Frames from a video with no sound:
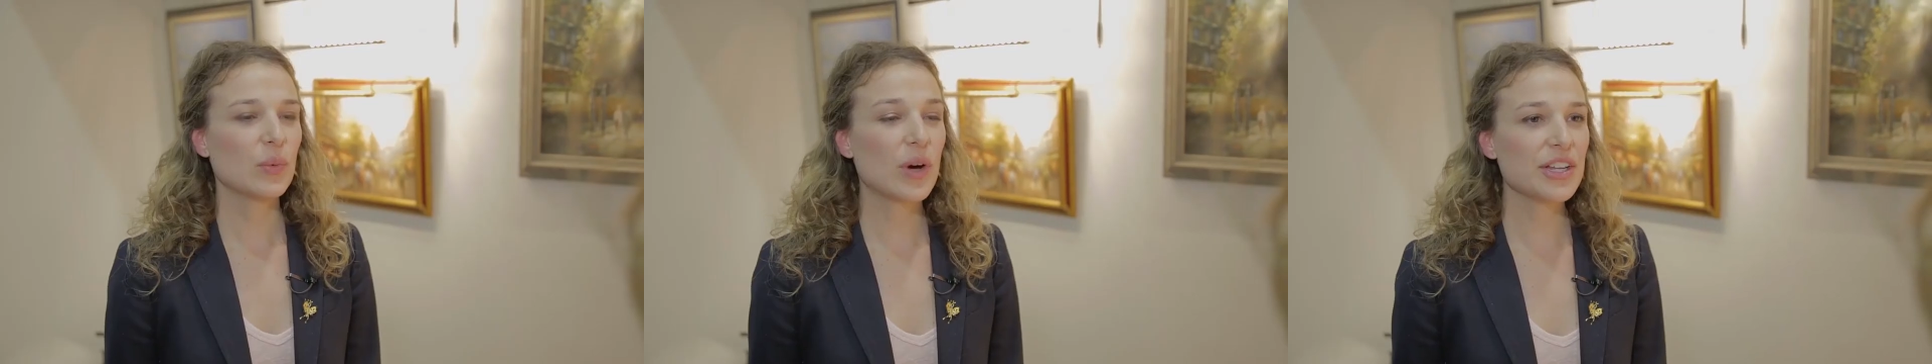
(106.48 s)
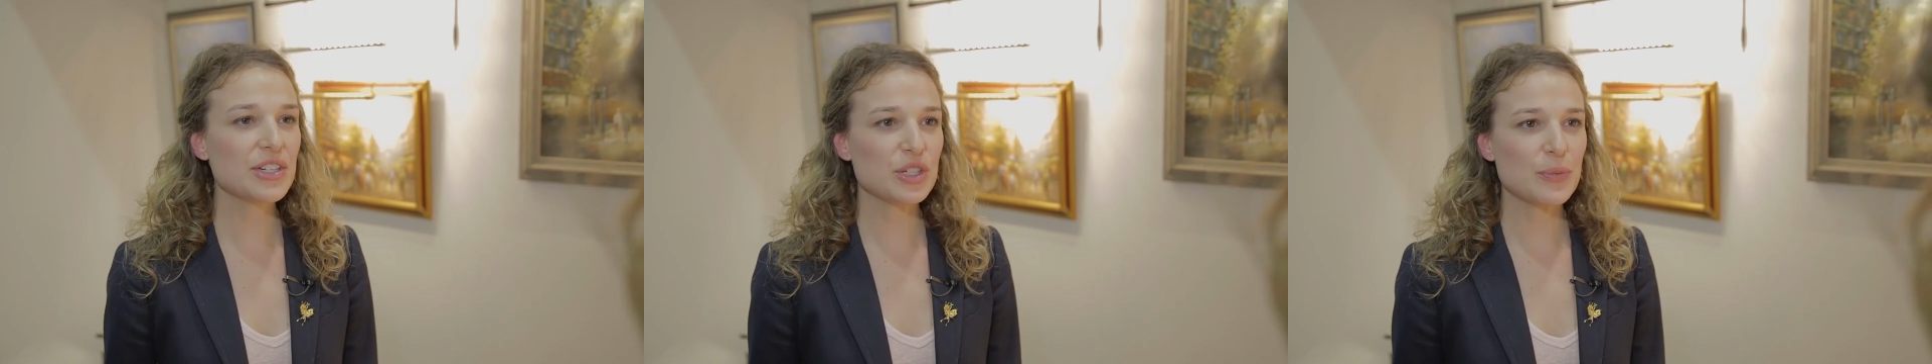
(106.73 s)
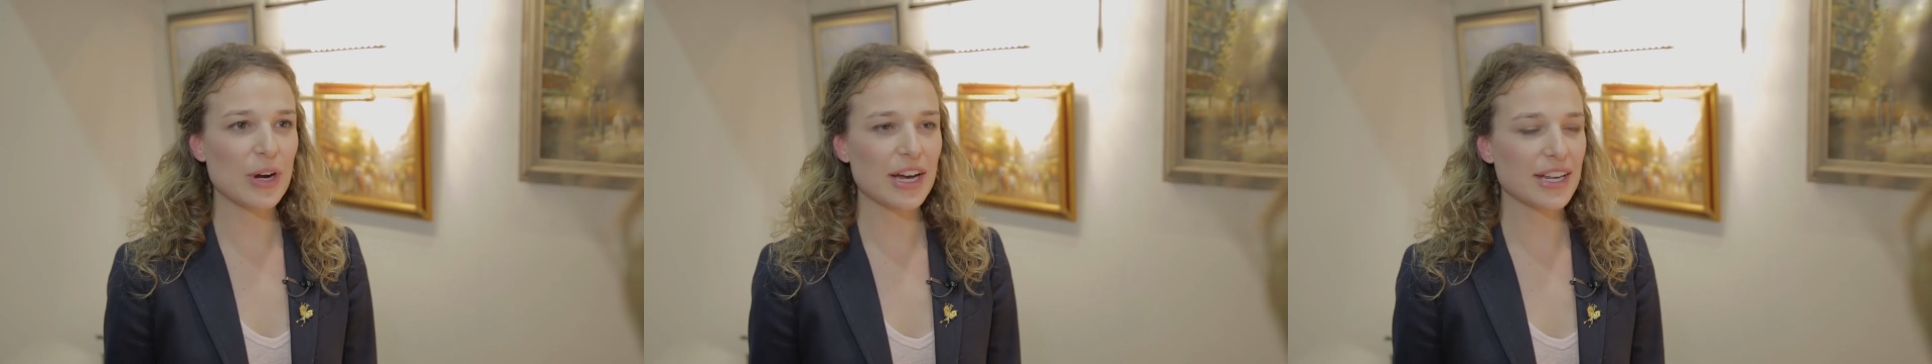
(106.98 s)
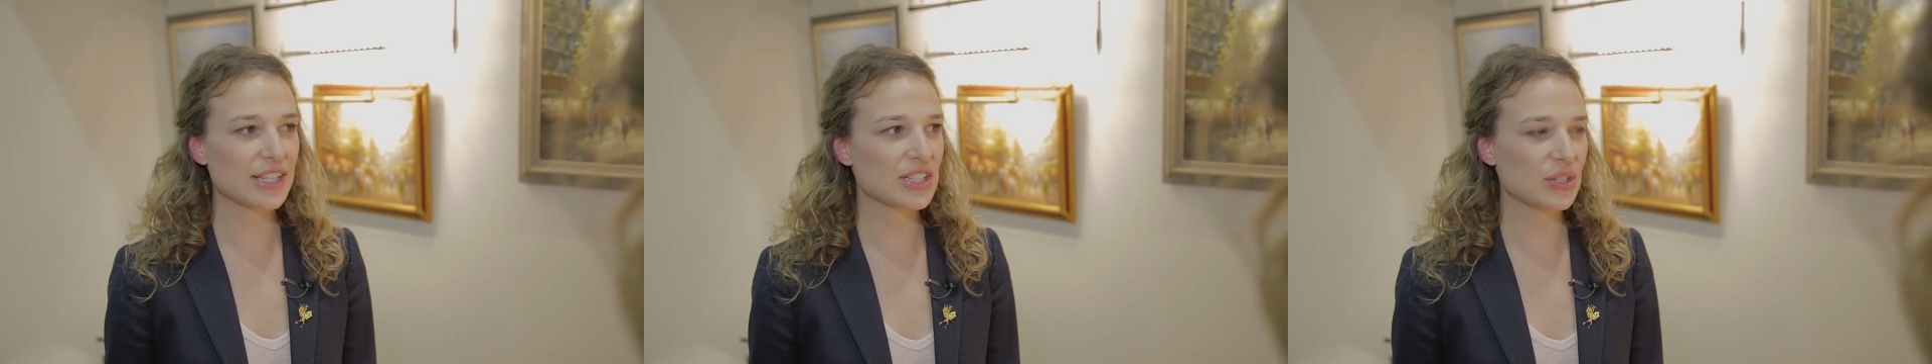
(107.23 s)
What new
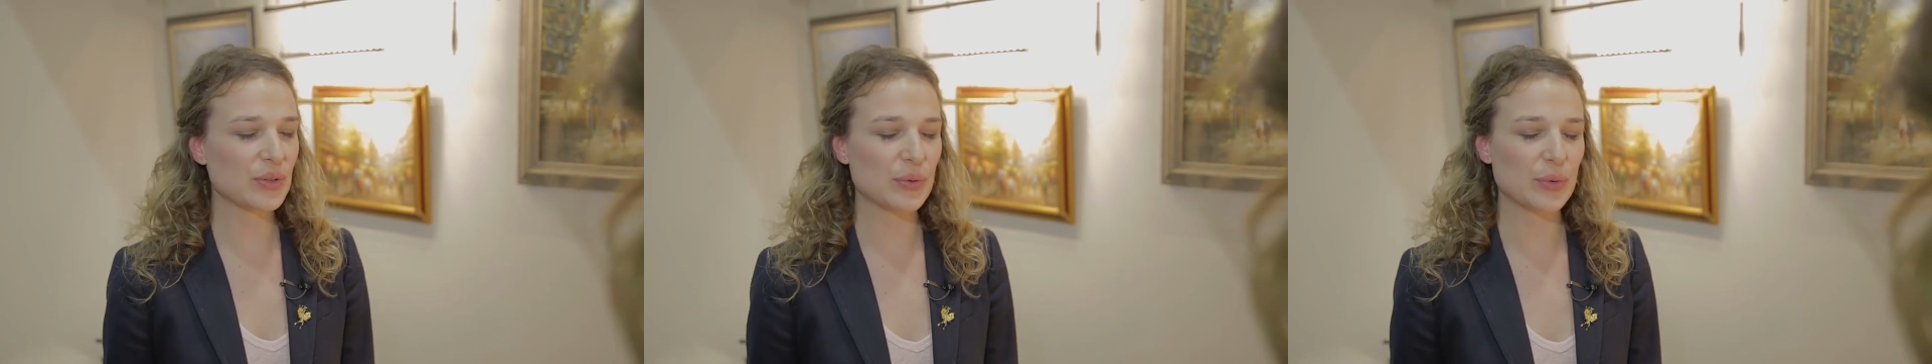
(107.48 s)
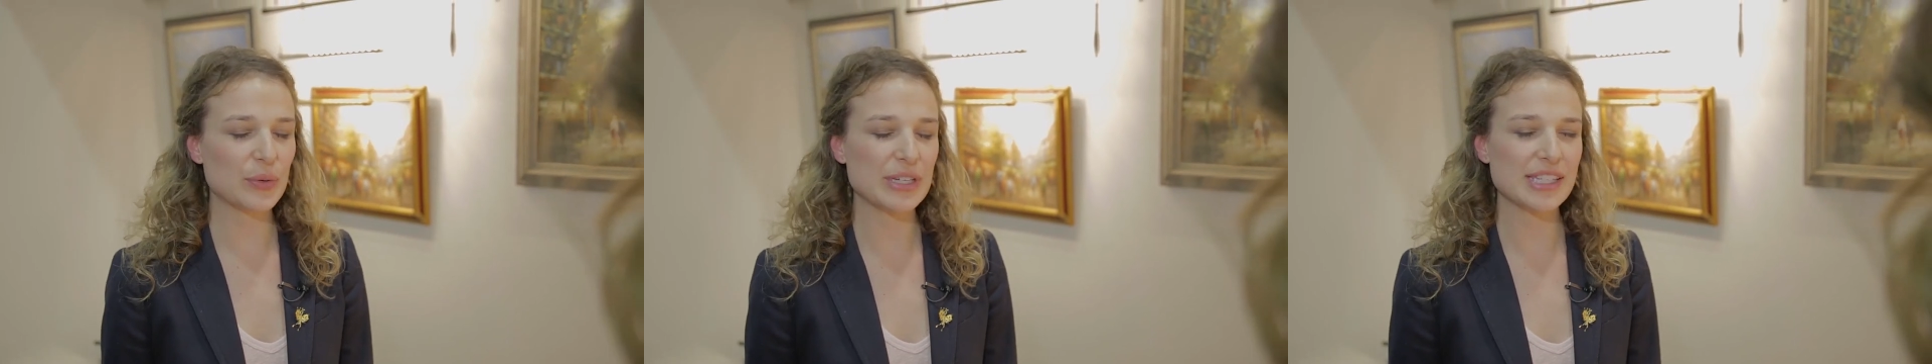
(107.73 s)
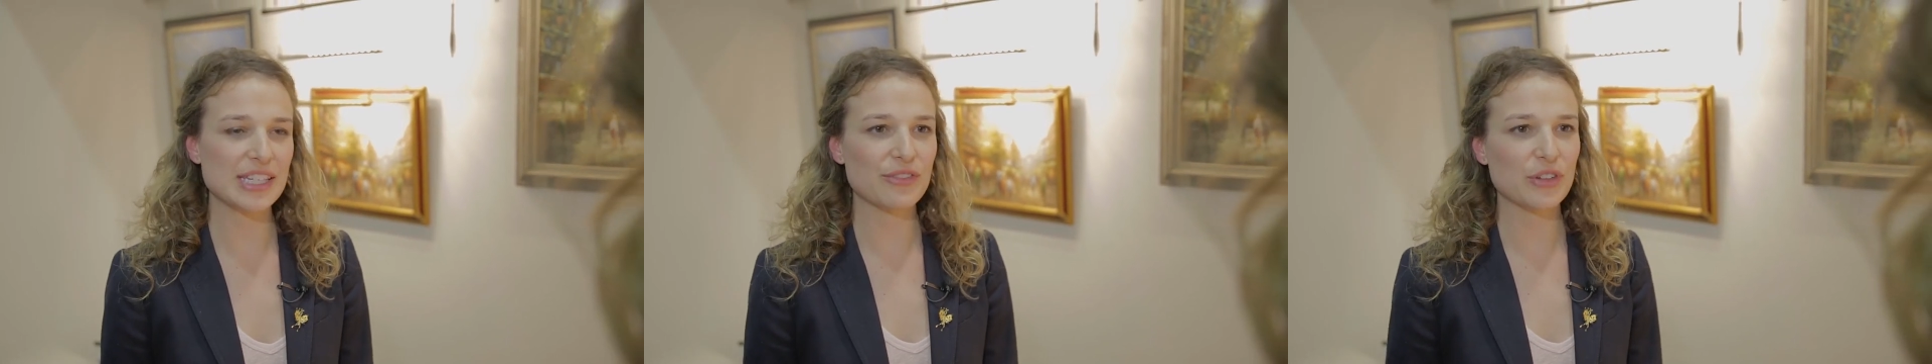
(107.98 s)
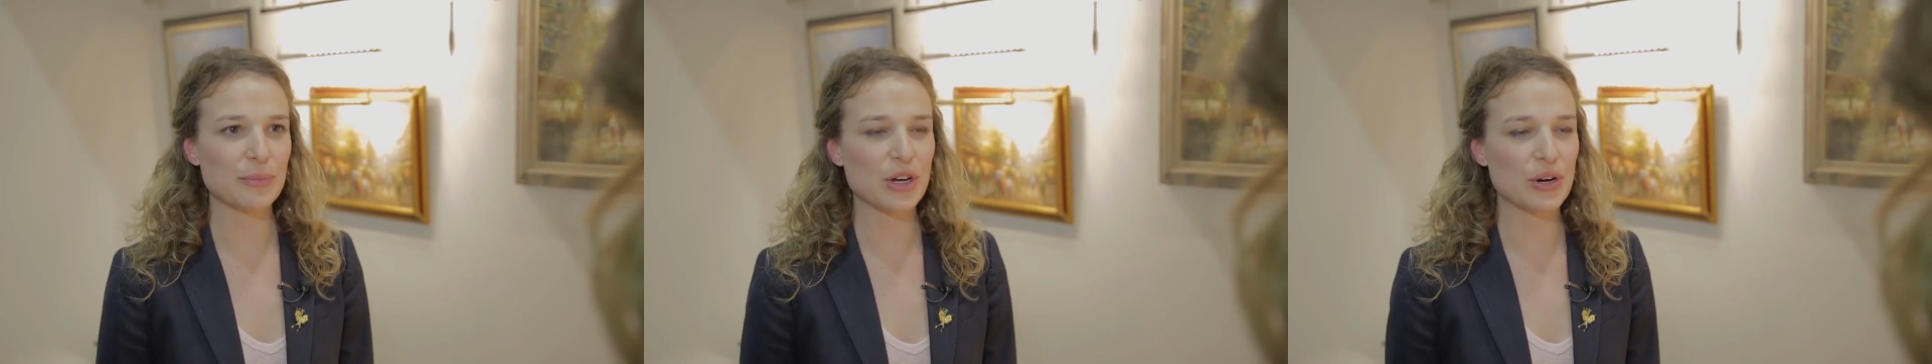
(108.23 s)
products do, will we see
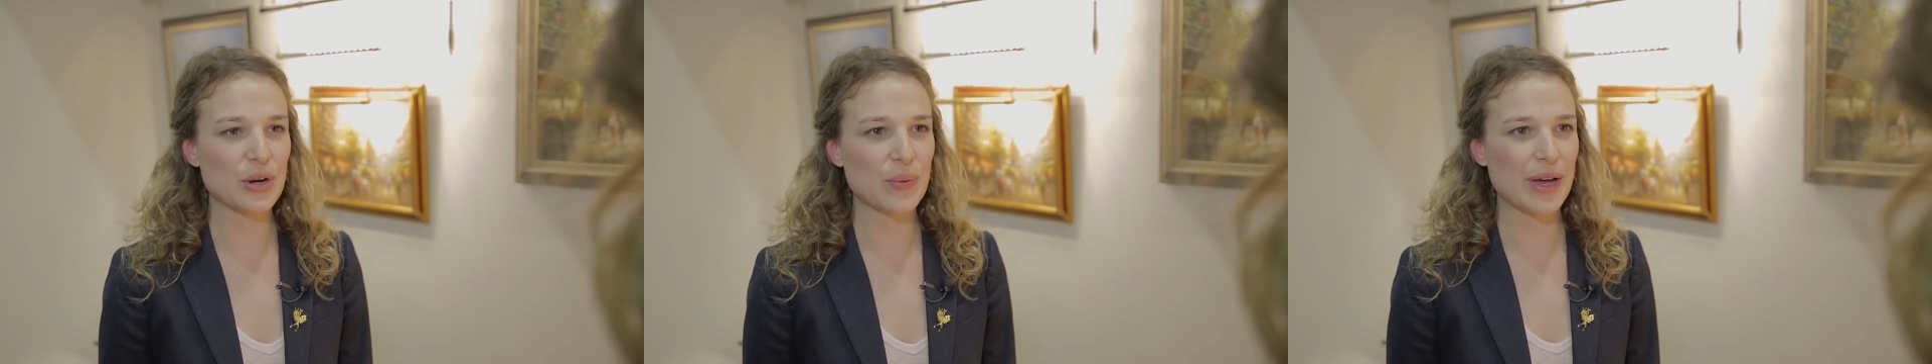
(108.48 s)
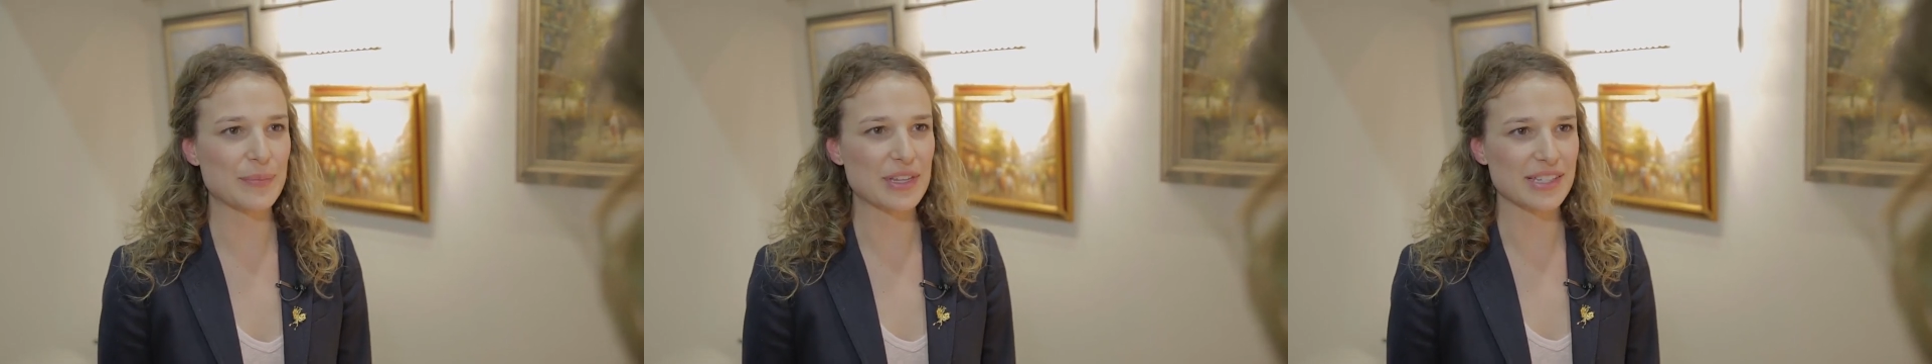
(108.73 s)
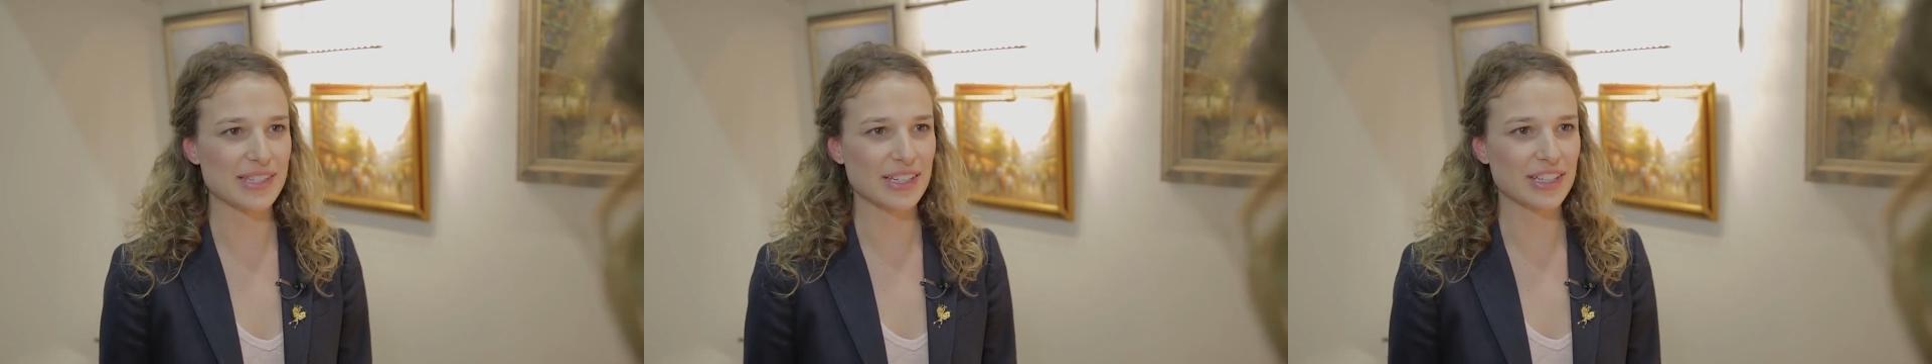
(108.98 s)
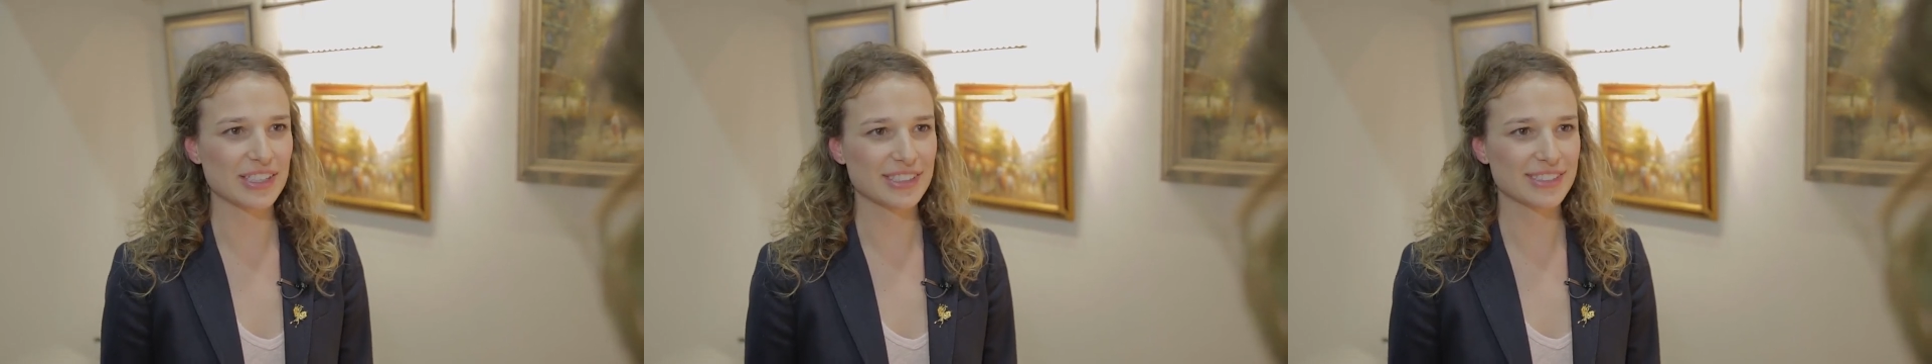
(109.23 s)
from Cocoweb this
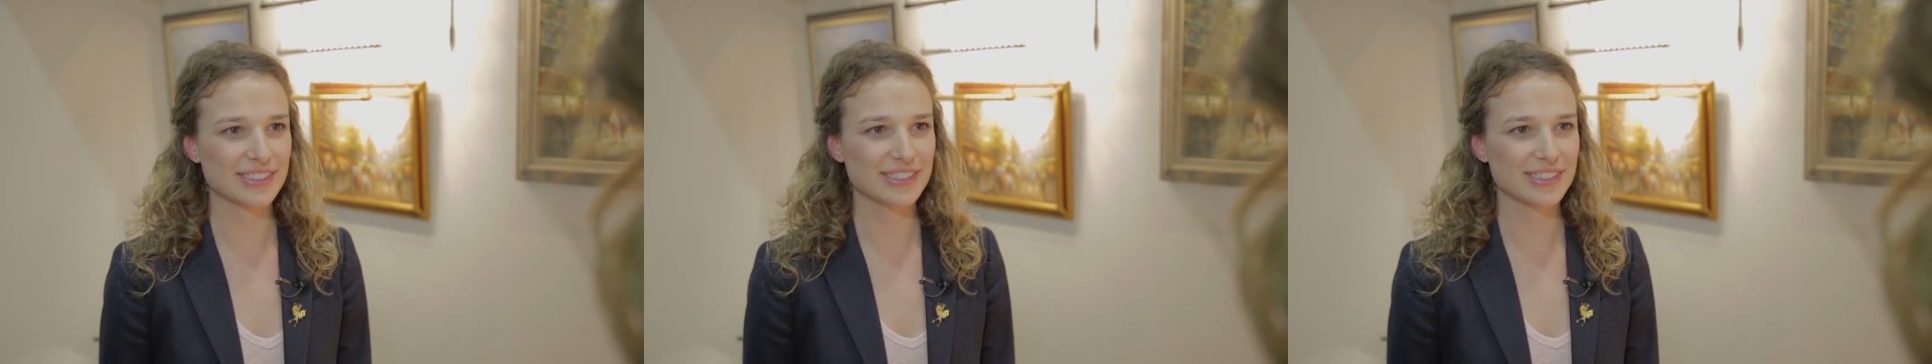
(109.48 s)
year?